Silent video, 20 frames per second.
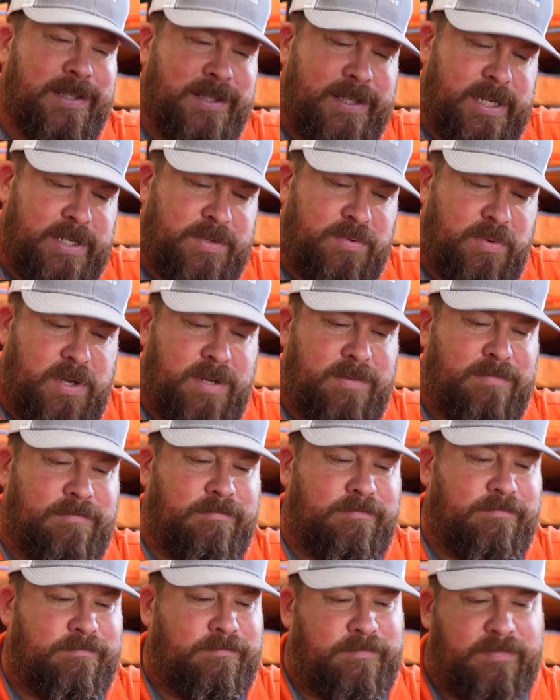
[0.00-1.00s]
This one
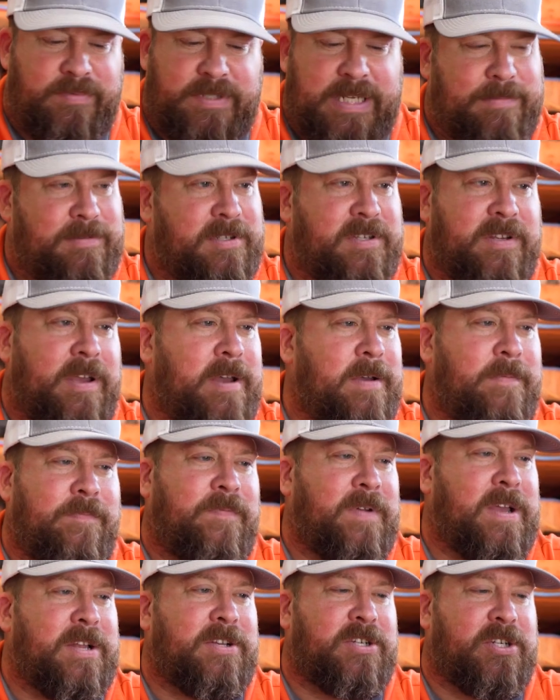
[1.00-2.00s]
seems to
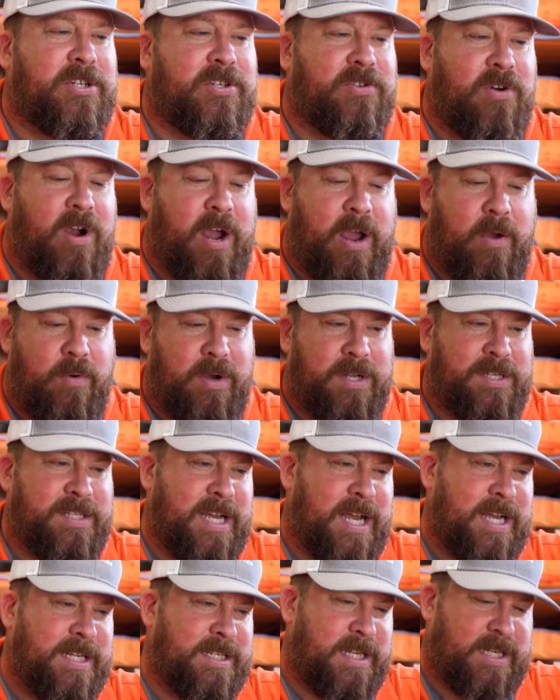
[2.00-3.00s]
fit just right. What
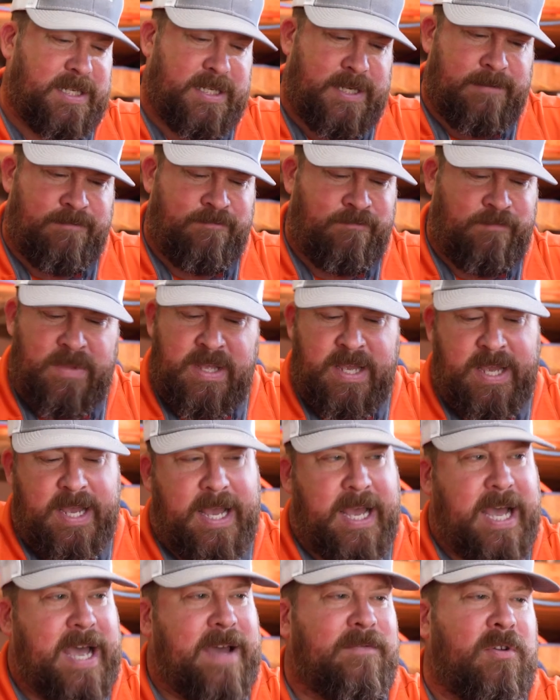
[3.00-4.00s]
size is it?
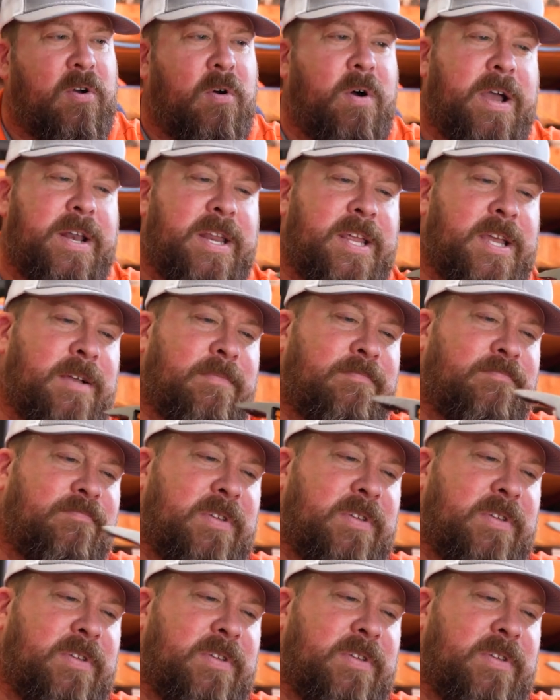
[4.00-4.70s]
I have no idea.